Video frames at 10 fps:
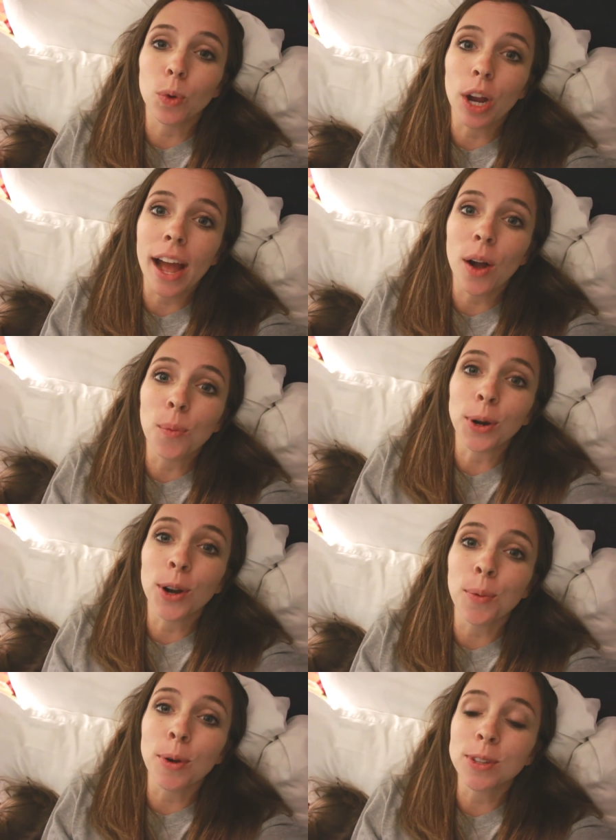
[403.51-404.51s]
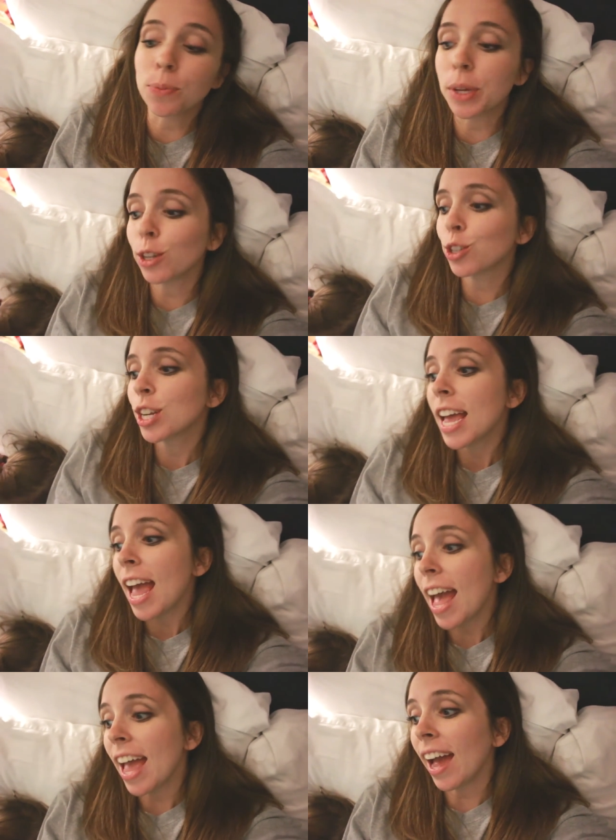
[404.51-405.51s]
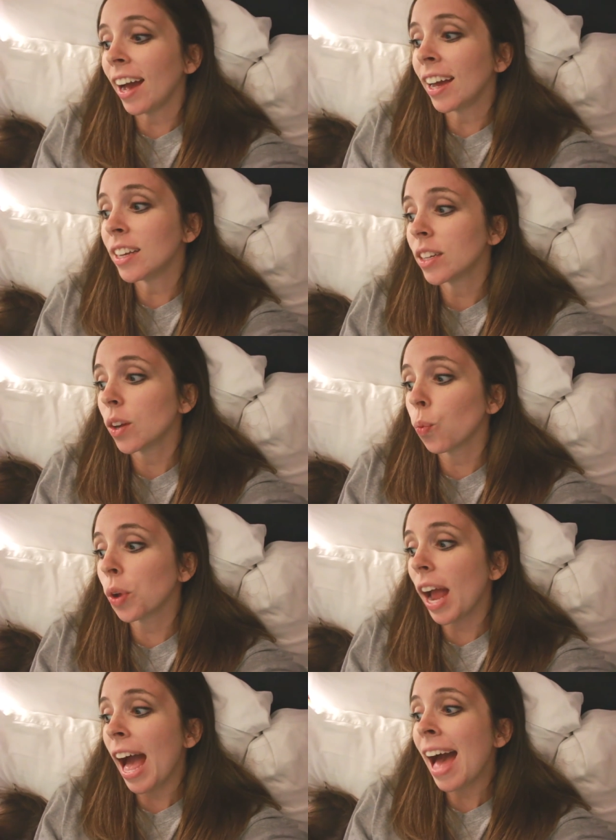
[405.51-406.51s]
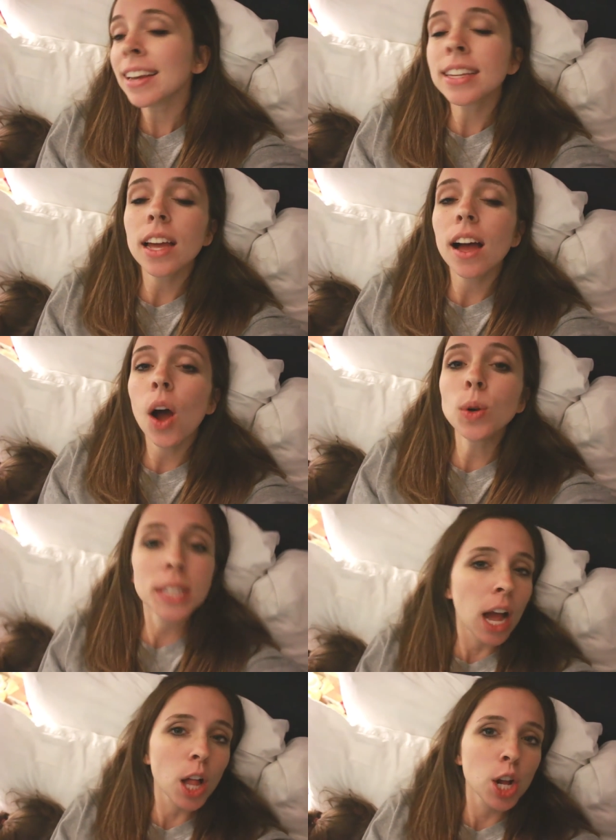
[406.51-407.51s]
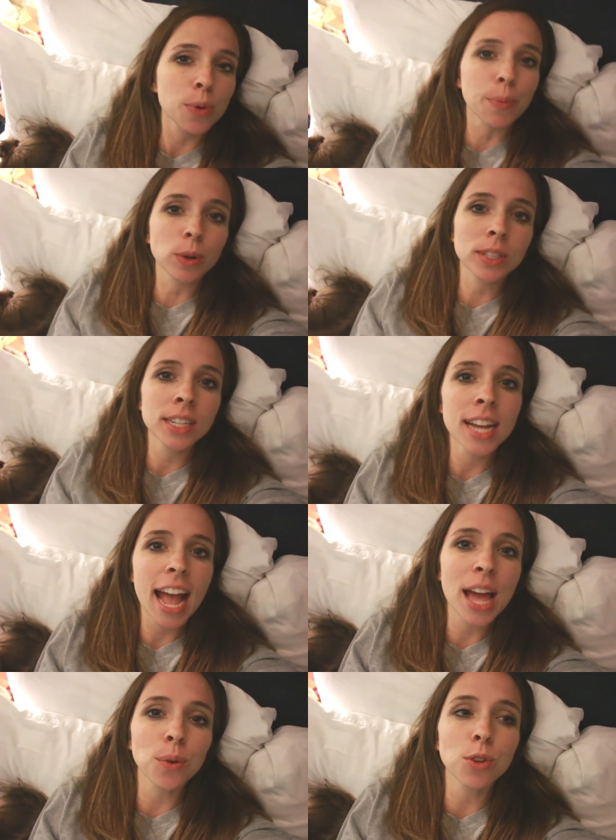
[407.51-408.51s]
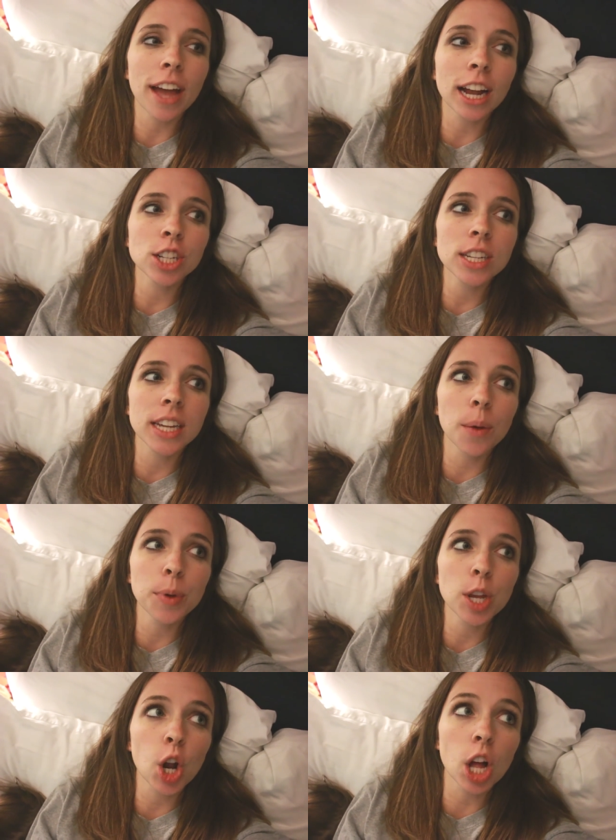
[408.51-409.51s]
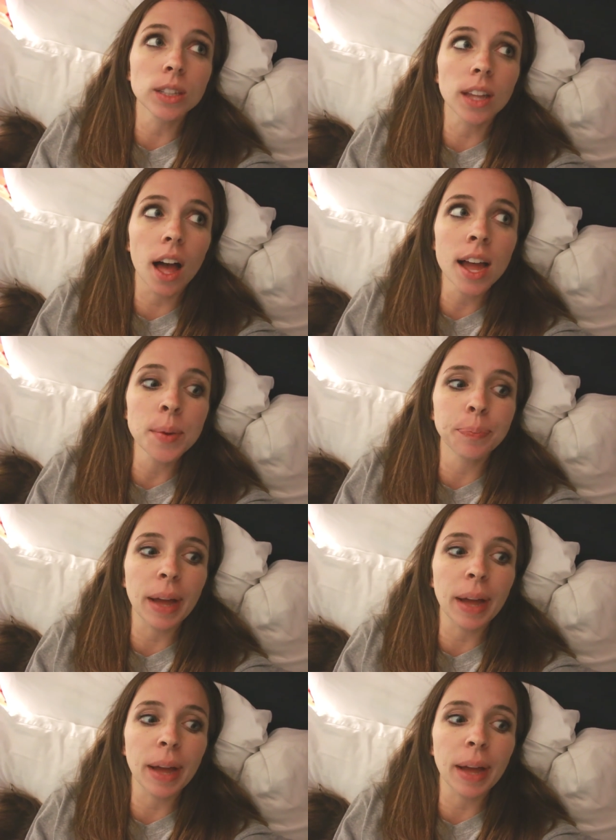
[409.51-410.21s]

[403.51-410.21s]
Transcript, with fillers: We're at Hermosa Beach and we're at Hotel Hermosa, and we've actually come here a lot,